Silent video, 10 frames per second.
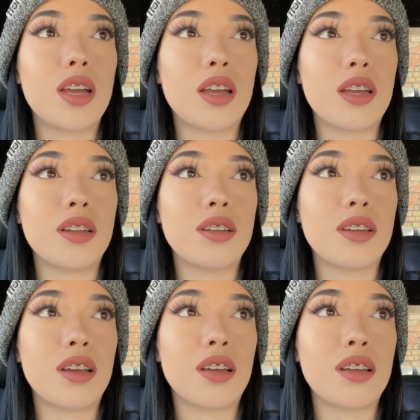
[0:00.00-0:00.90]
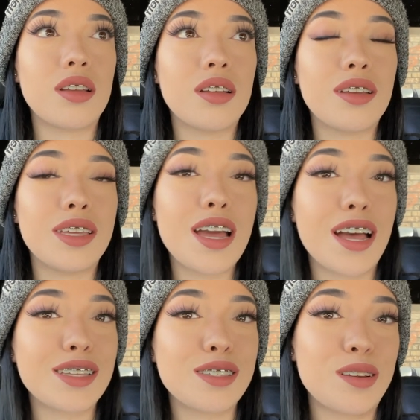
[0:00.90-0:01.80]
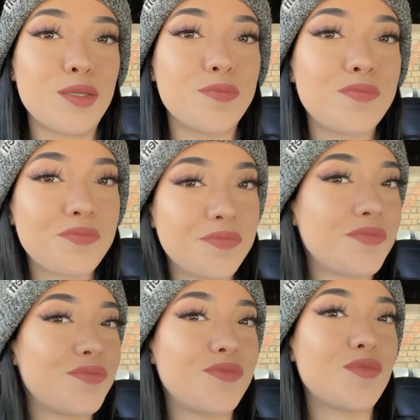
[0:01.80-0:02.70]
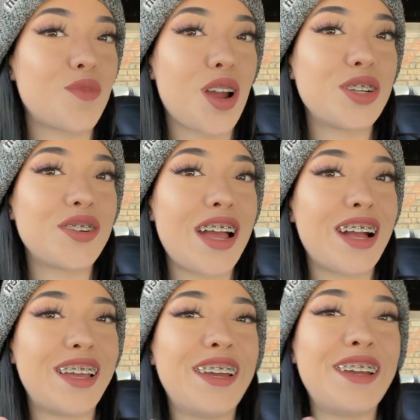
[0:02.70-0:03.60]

And yeah, so we're on track.